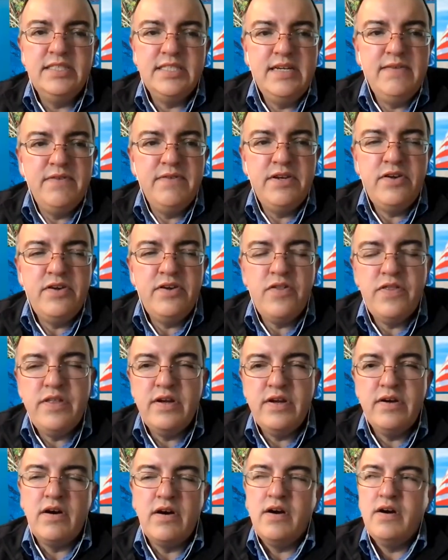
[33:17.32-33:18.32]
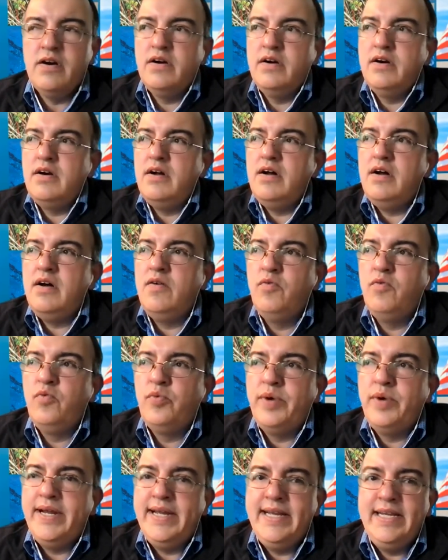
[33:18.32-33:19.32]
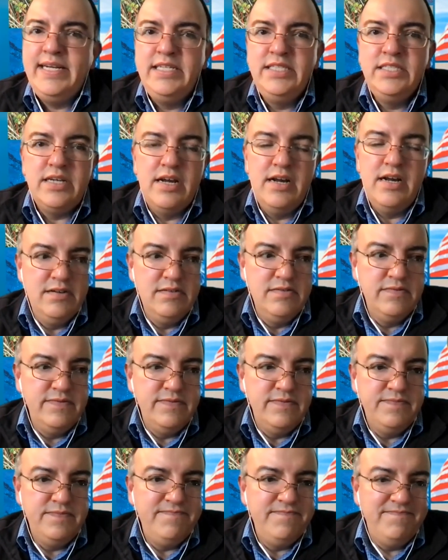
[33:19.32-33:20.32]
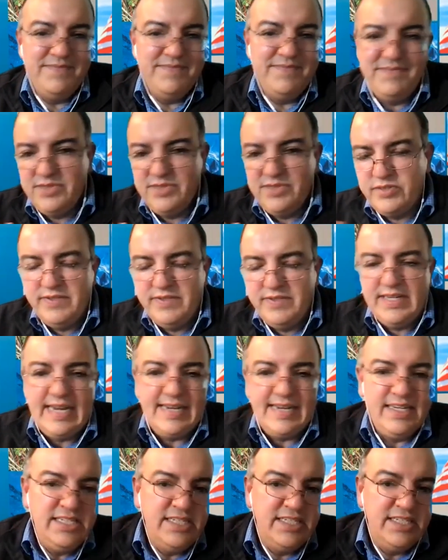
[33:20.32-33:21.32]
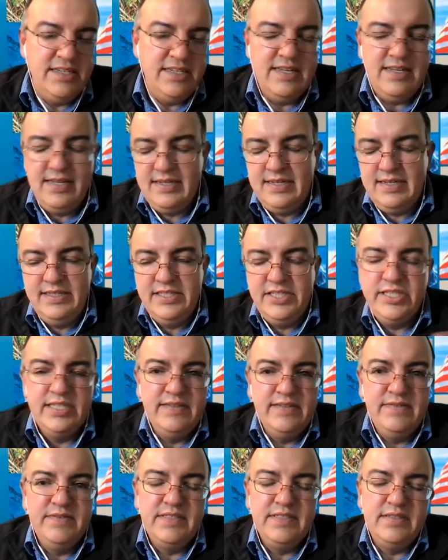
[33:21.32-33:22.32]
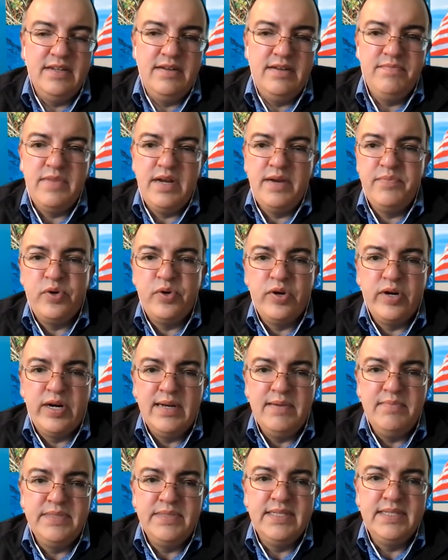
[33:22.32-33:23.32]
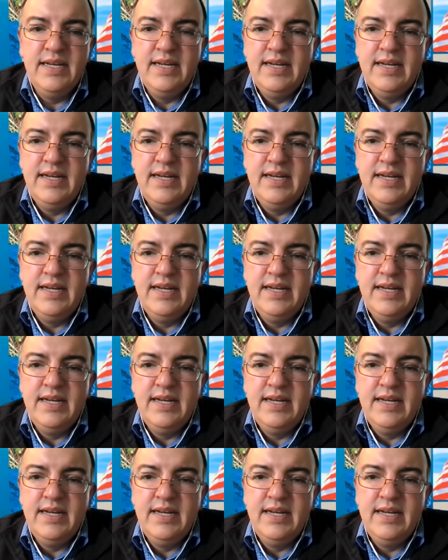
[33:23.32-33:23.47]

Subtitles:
Even though there are a range of sort of initiatives and programs,